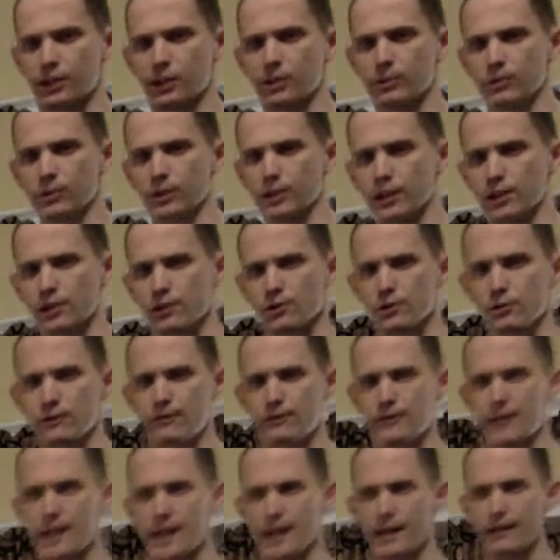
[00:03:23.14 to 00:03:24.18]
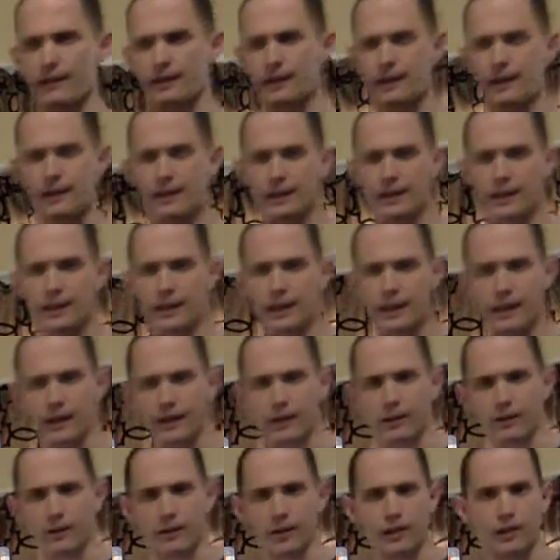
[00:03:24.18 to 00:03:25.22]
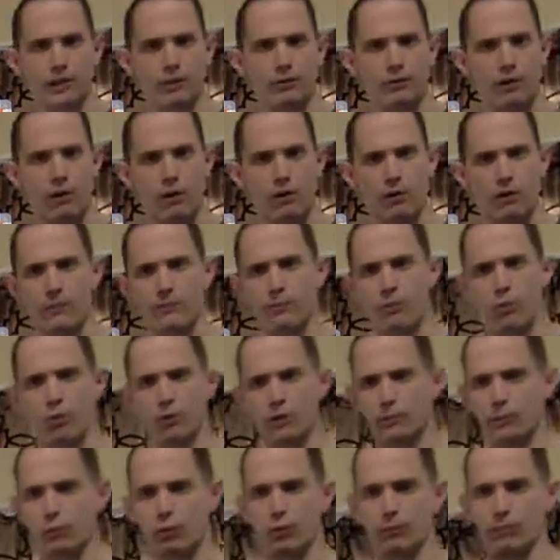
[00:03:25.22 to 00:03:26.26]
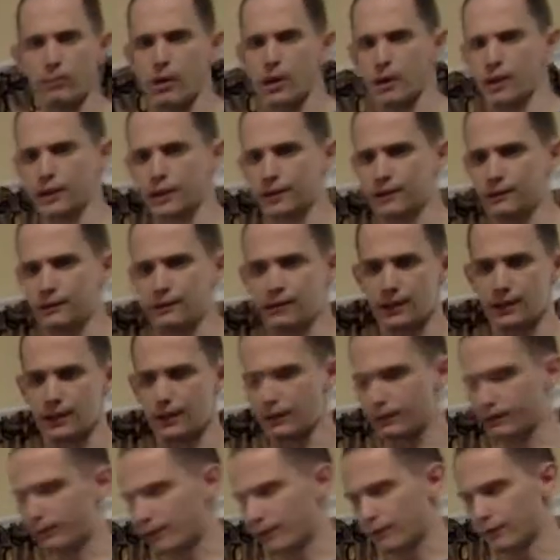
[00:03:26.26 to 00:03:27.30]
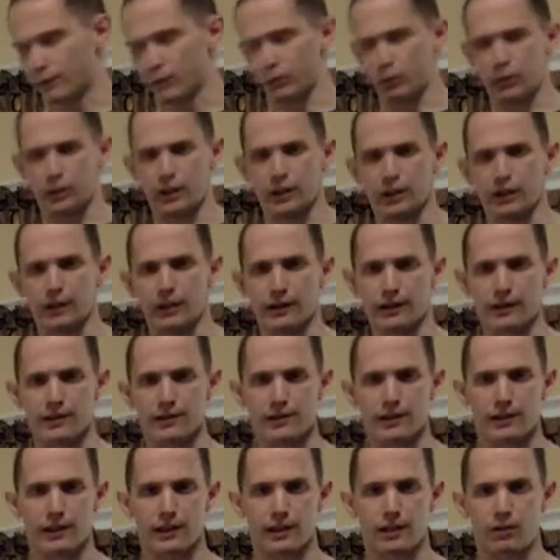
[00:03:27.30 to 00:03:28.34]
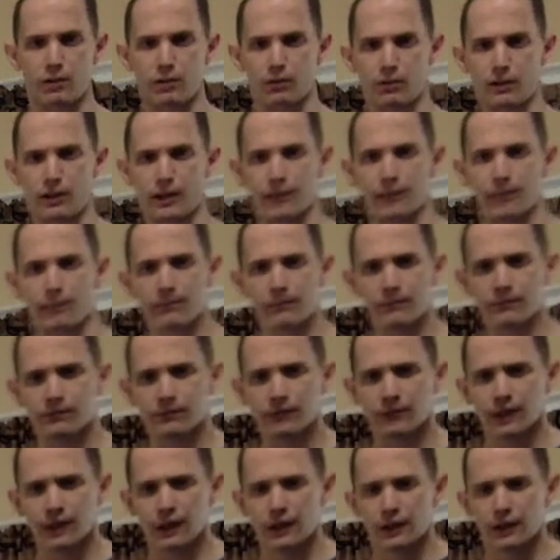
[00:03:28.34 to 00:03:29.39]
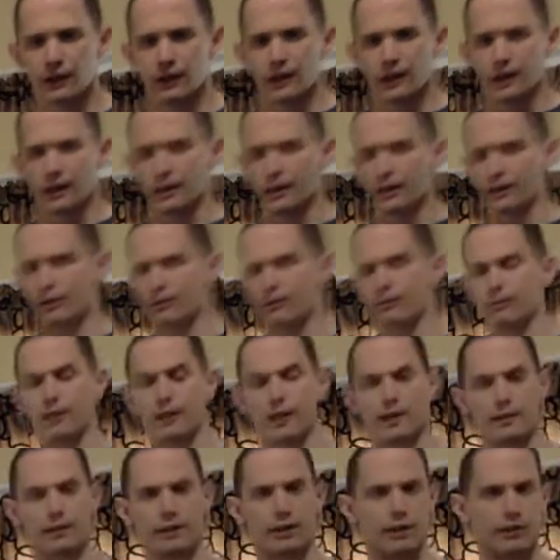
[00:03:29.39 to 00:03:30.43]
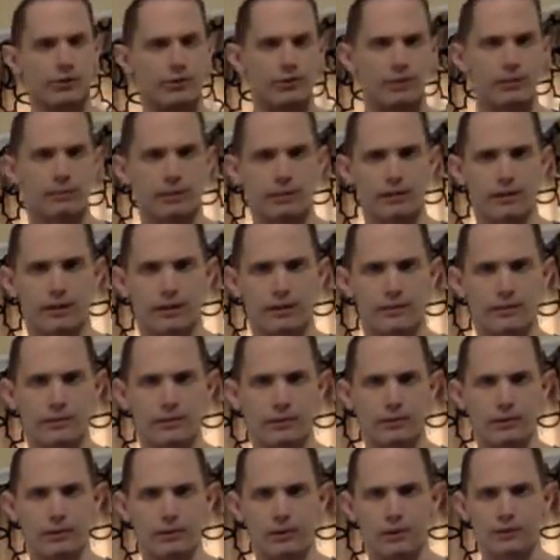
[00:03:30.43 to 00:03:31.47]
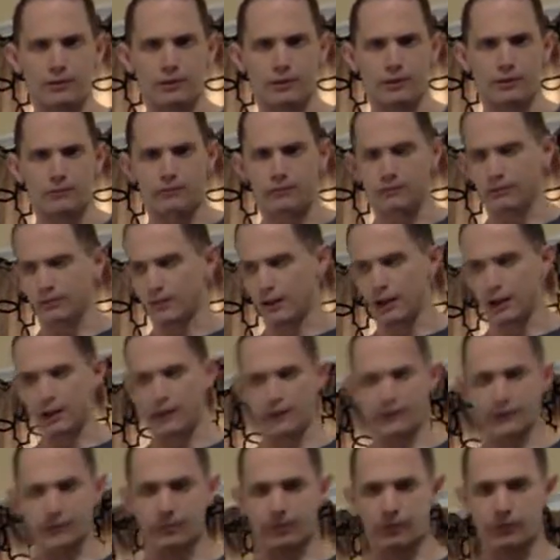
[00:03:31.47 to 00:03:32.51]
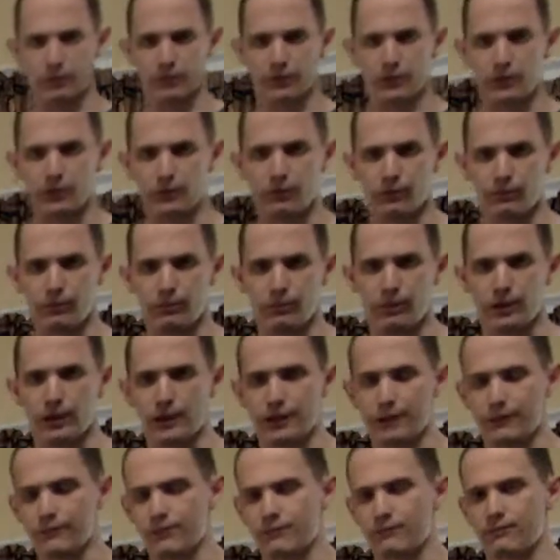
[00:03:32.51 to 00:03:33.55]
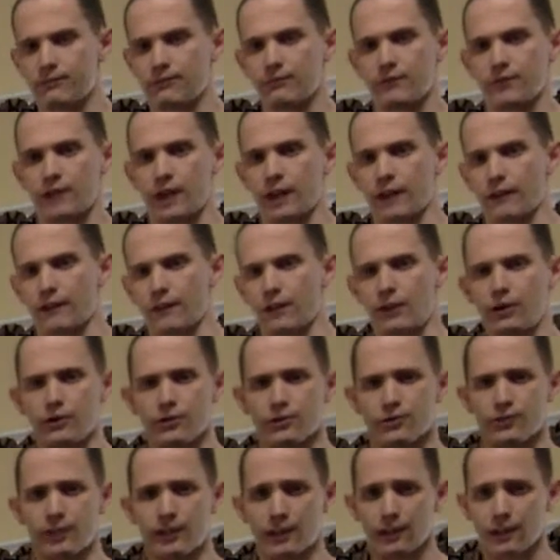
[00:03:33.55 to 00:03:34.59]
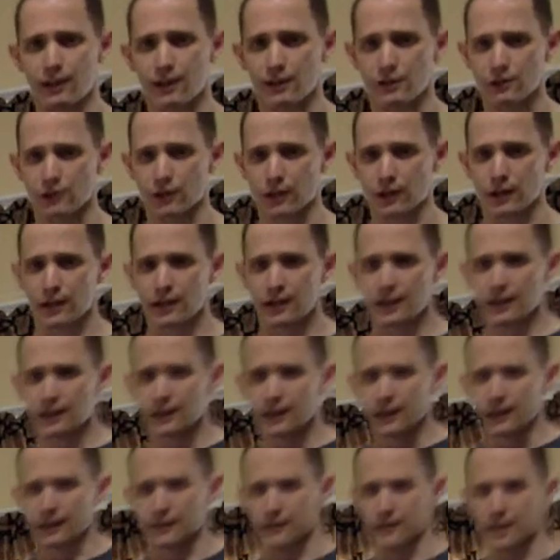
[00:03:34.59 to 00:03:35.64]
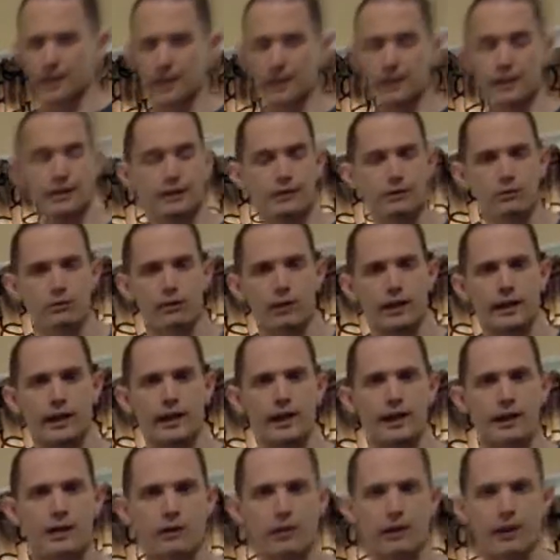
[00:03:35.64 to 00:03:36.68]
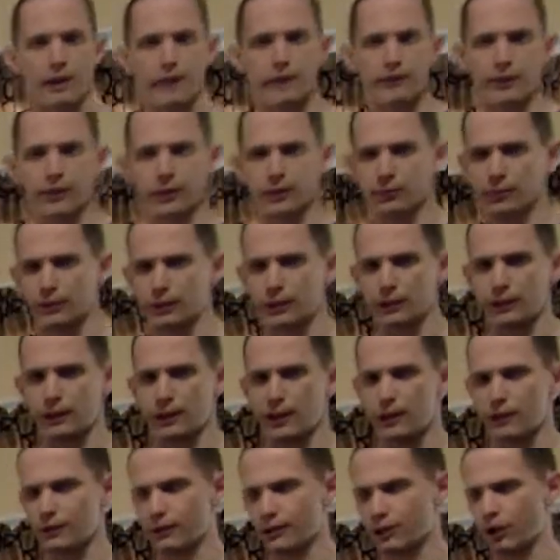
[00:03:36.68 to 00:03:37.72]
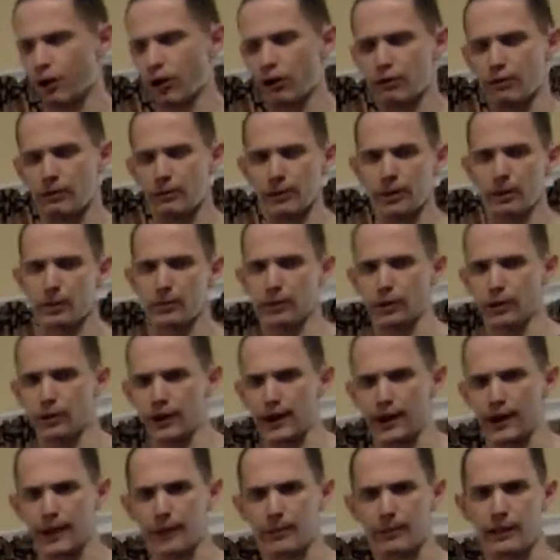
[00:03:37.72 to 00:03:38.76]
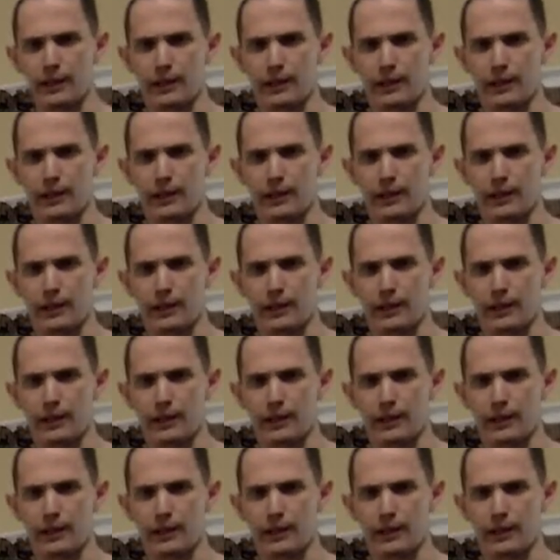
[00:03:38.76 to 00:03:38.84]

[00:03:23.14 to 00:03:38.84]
accumulation of debt. And okay, you owe them more and more money, every week. And it's like, oh crap. I know some people use it, some people do, but kind of follow this train of logic. If say right now I have a $300 car repair bill I got to